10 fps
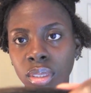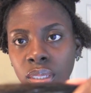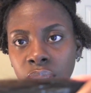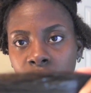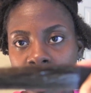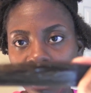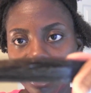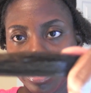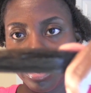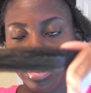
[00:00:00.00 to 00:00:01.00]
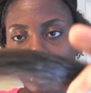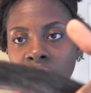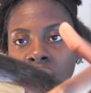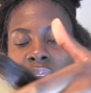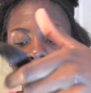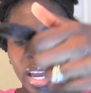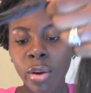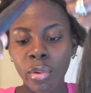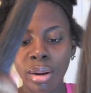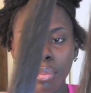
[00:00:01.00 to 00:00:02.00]
you see,
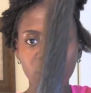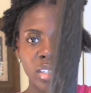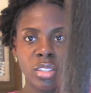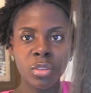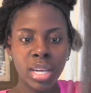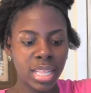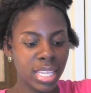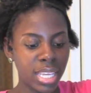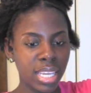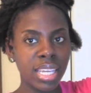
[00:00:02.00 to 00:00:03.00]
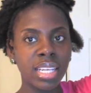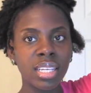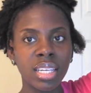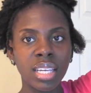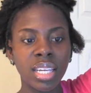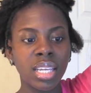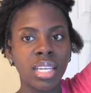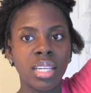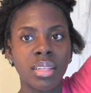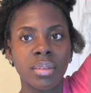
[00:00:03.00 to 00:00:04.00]
and what I'm going to do at the end
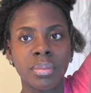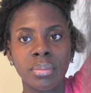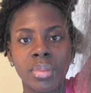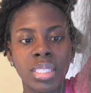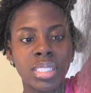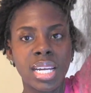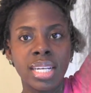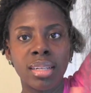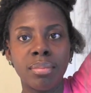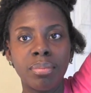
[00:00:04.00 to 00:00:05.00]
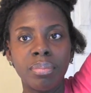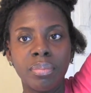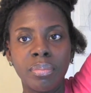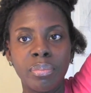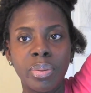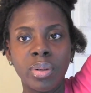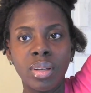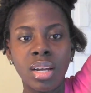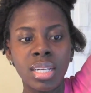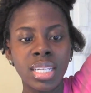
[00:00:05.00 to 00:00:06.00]
is kind of
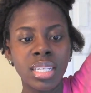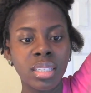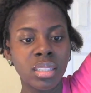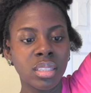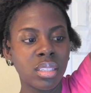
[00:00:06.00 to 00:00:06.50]
pull on it.